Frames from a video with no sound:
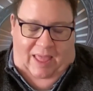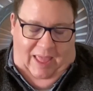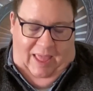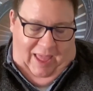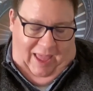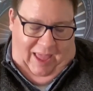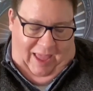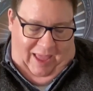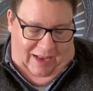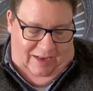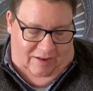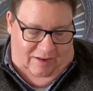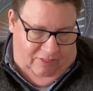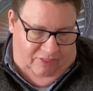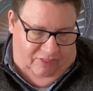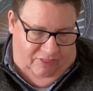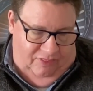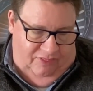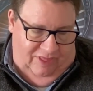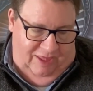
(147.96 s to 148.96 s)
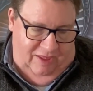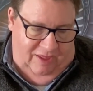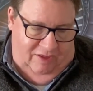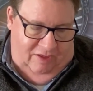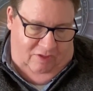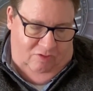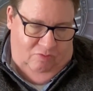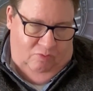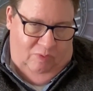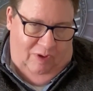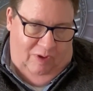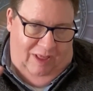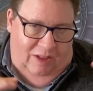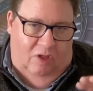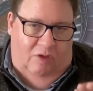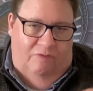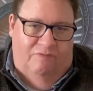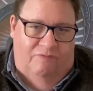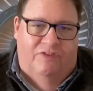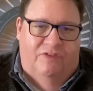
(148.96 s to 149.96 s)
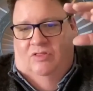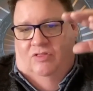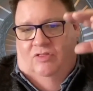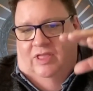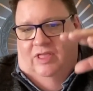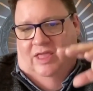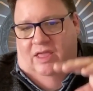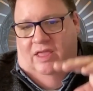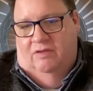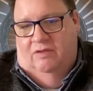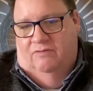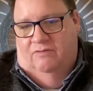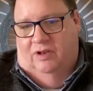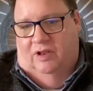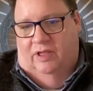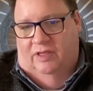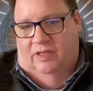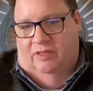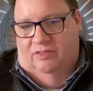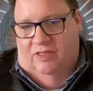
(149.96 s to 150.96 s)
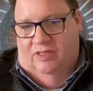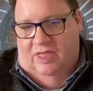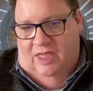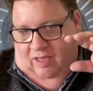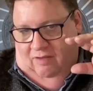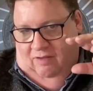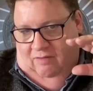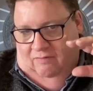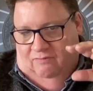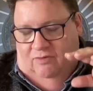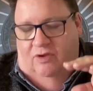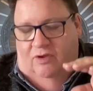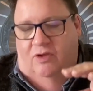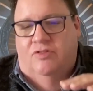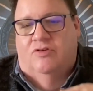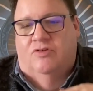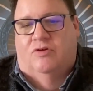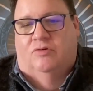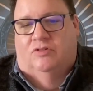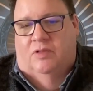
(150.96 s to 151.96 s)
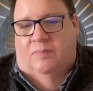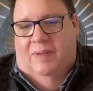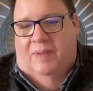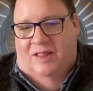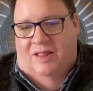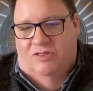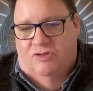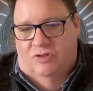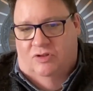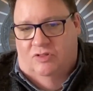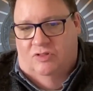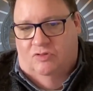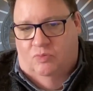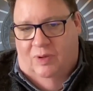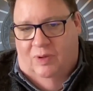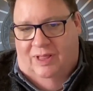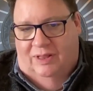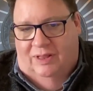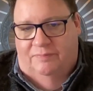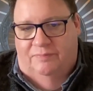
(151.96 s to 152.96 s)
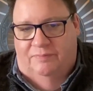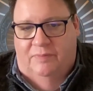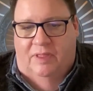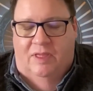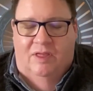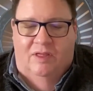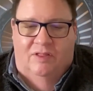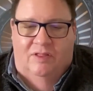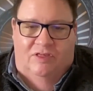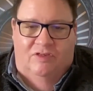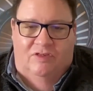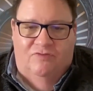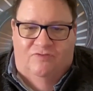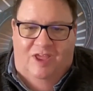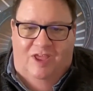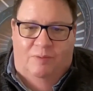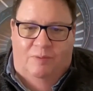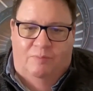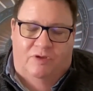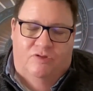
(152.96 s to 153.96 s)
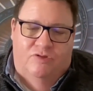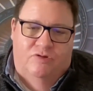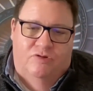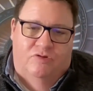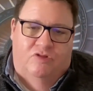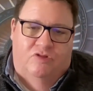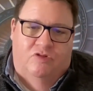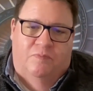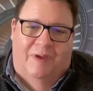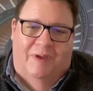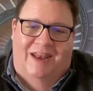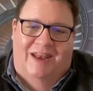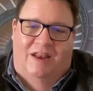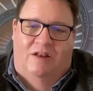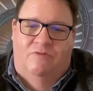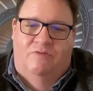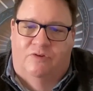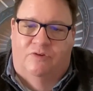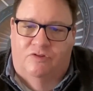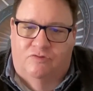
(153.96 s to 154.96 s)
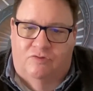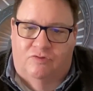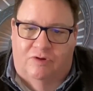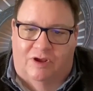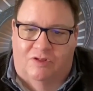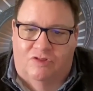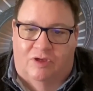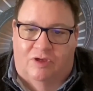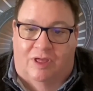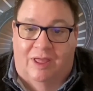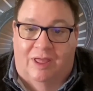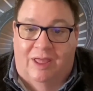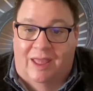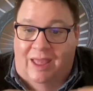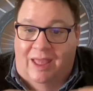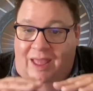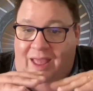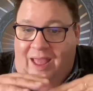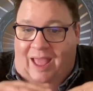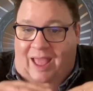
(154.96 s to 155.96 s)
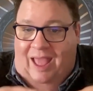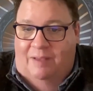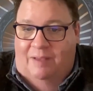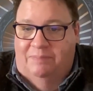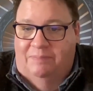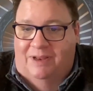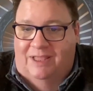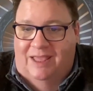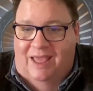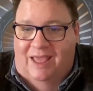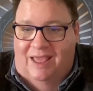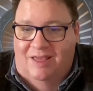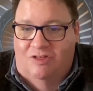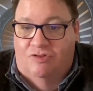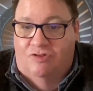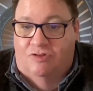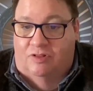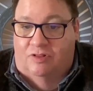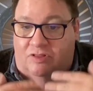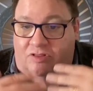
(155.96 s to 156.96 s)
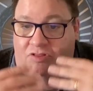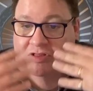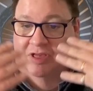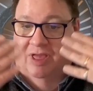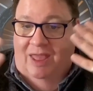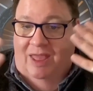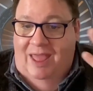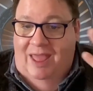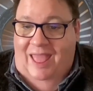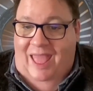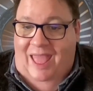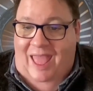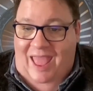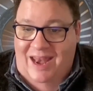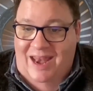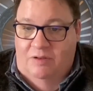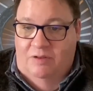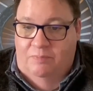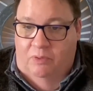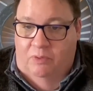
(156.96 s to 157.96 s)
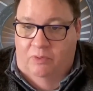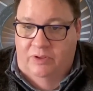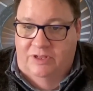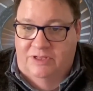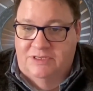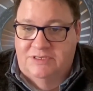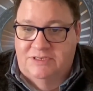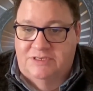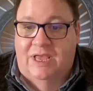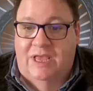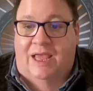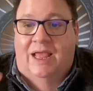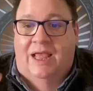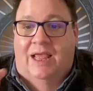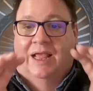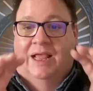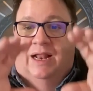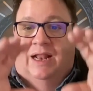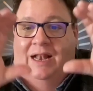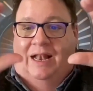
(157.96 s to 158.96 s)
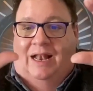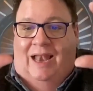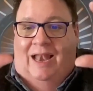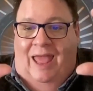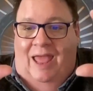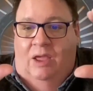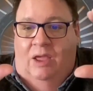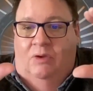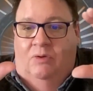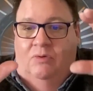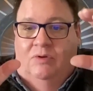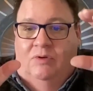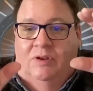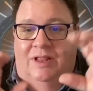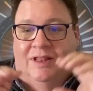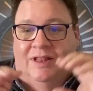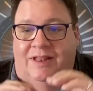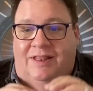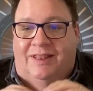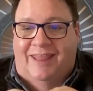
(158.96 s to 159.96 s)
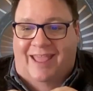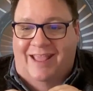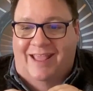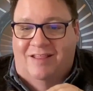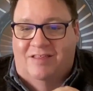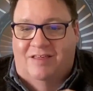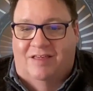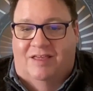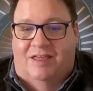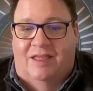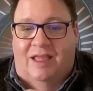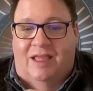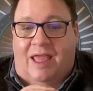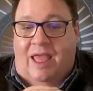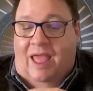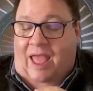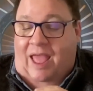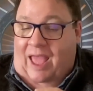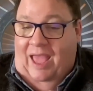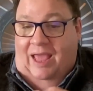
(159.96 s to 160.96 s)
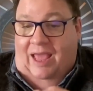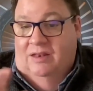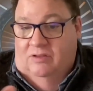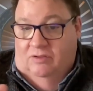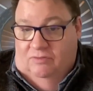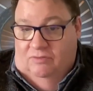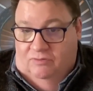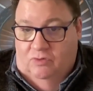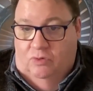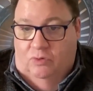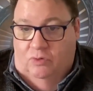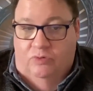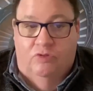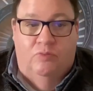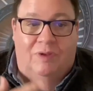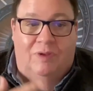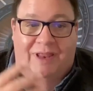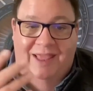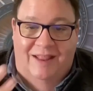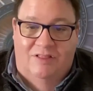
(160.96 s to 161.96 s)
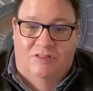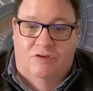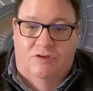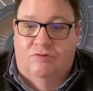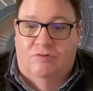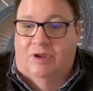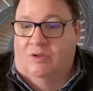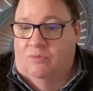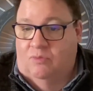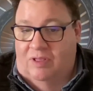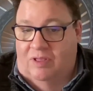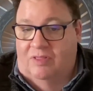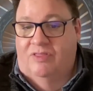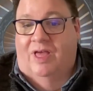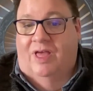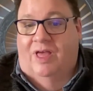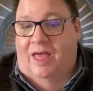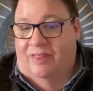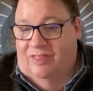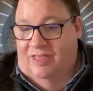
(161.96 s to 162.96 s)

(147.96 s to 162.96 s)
And think as well of the, if you like, the vertical dimension as well. This fabric should span infrastructure, applications, endpoints, cloud, data, and of course will integrate with the